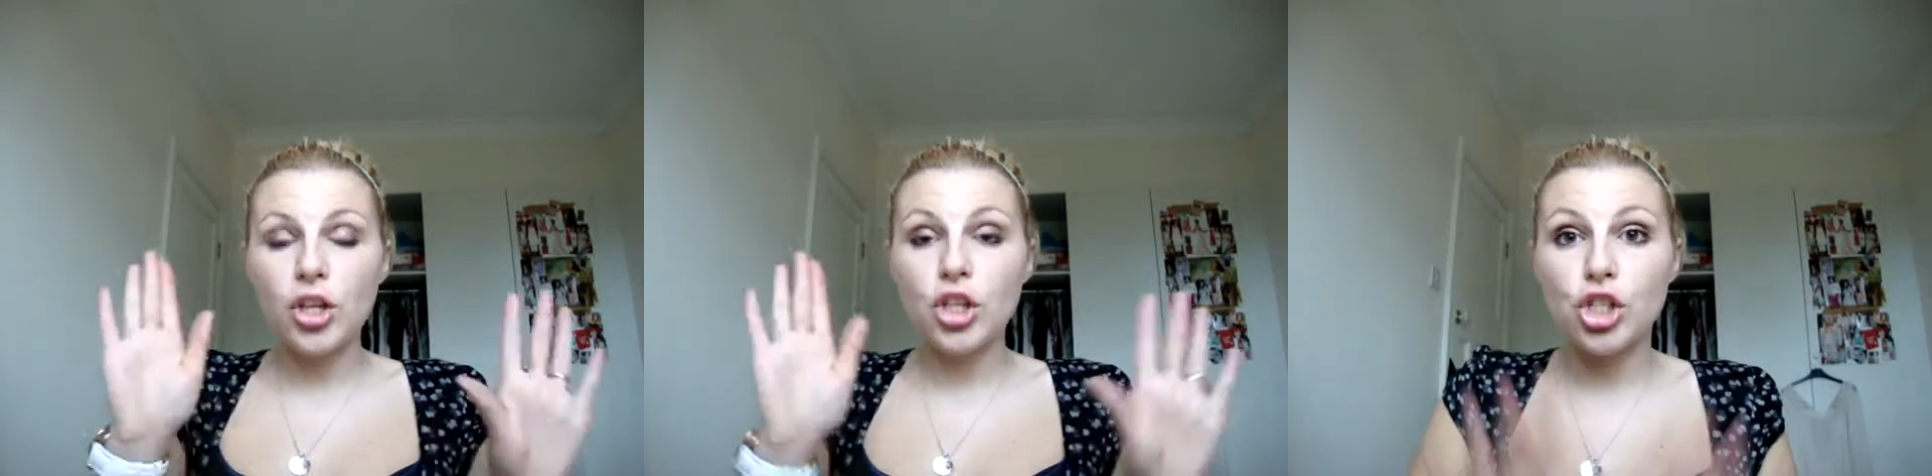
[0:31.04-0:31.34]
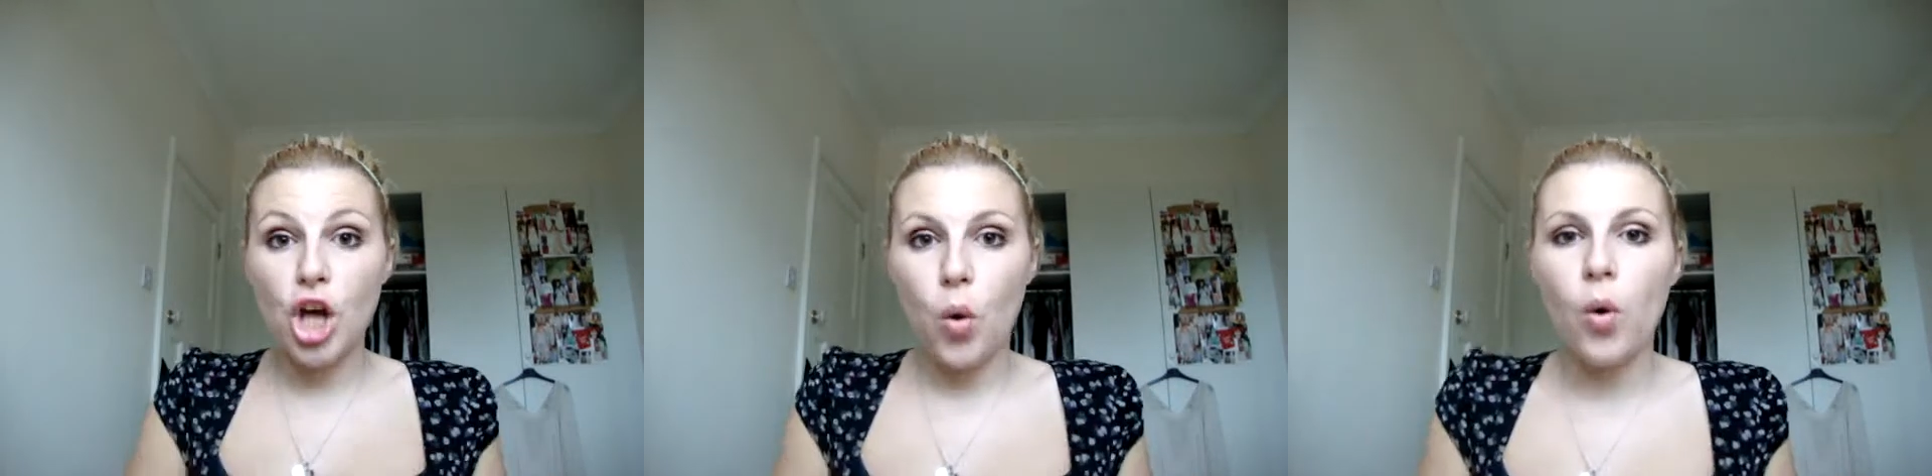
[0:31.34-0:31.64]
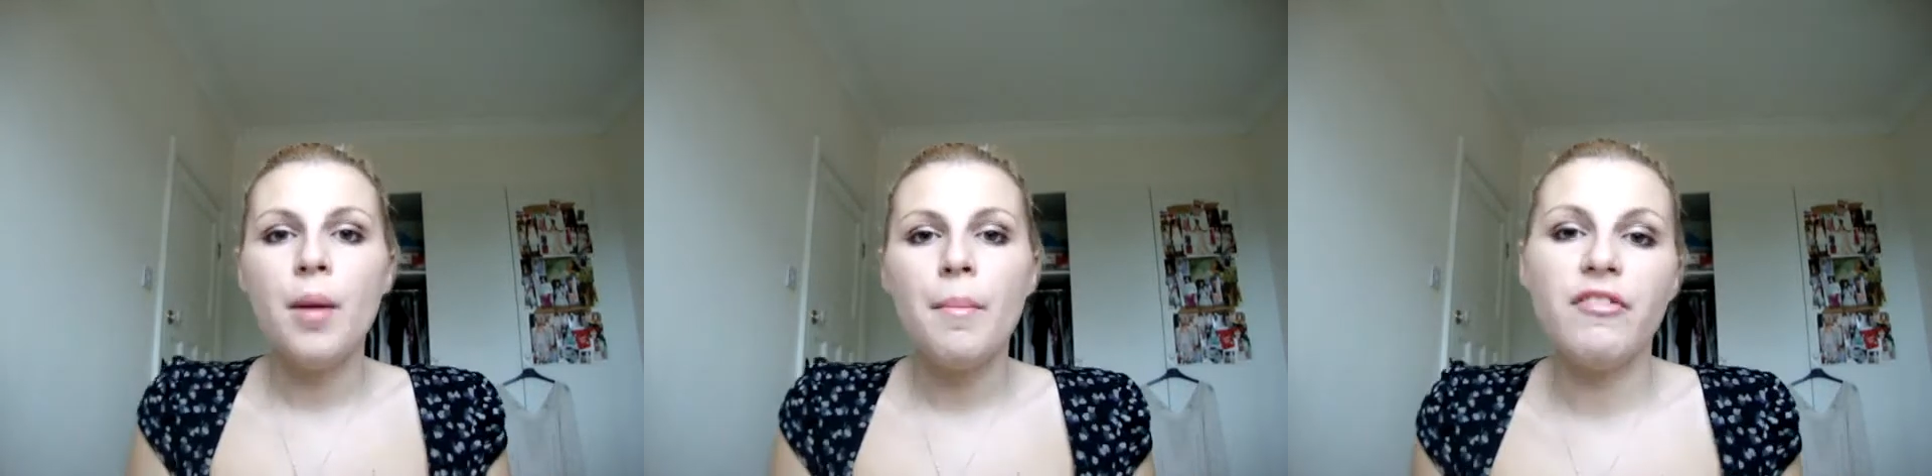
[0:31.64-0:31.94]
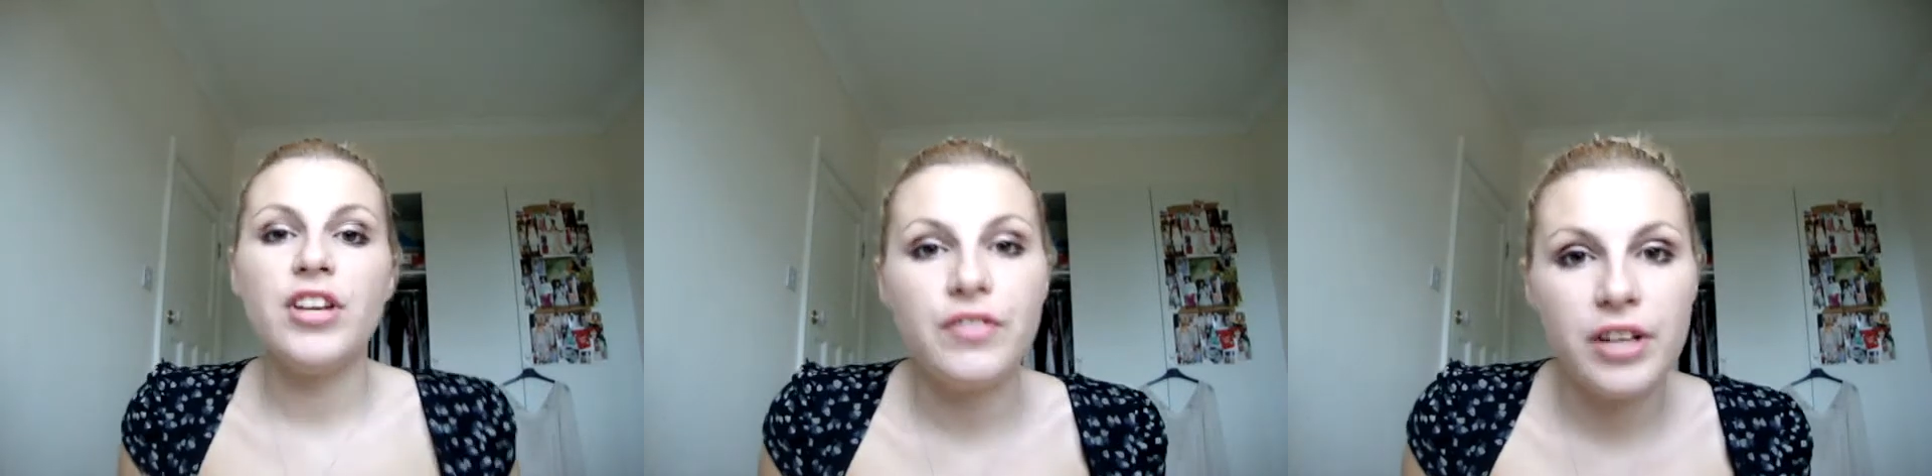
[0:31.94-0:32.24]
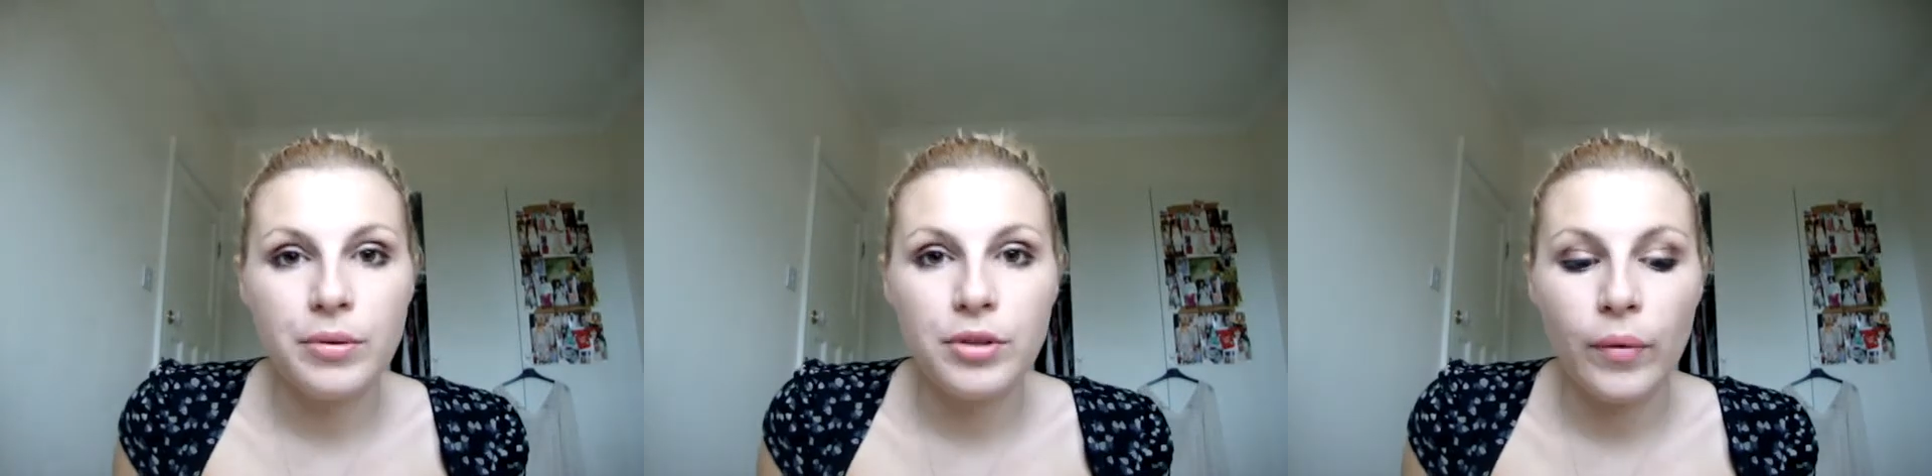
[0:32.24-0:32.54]
So my first
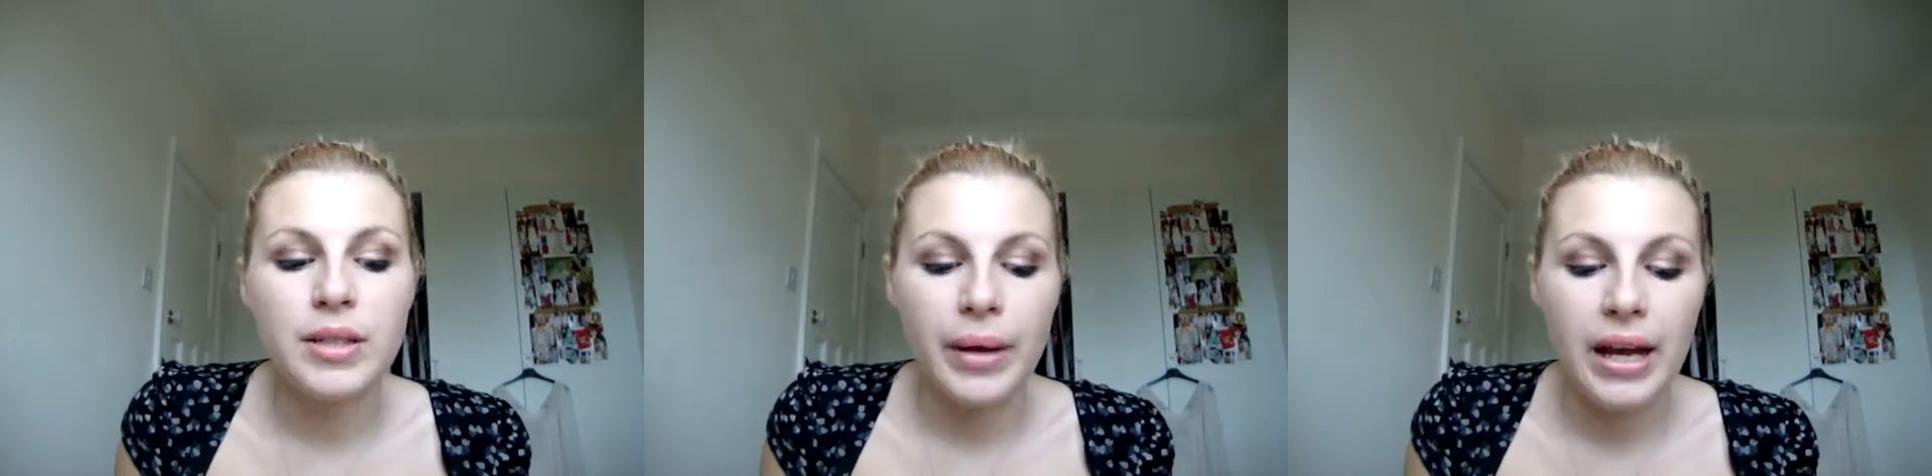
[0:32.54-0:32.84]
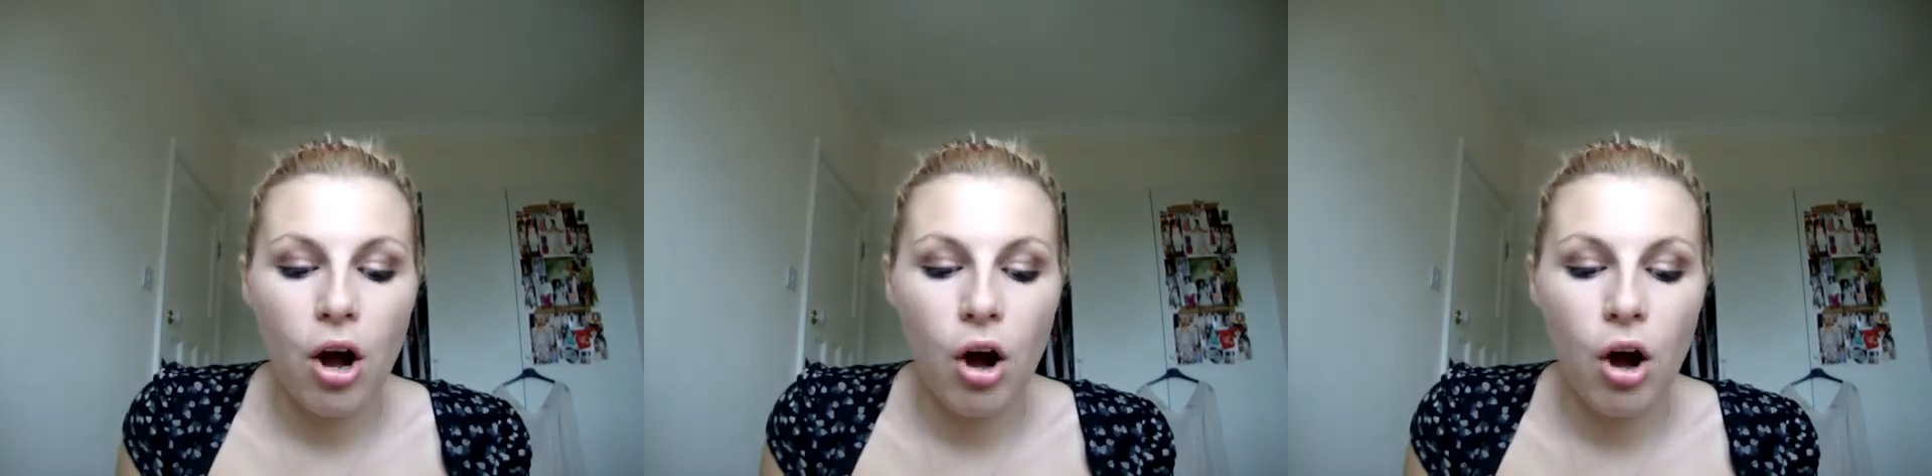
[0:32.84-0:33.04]
video is going to be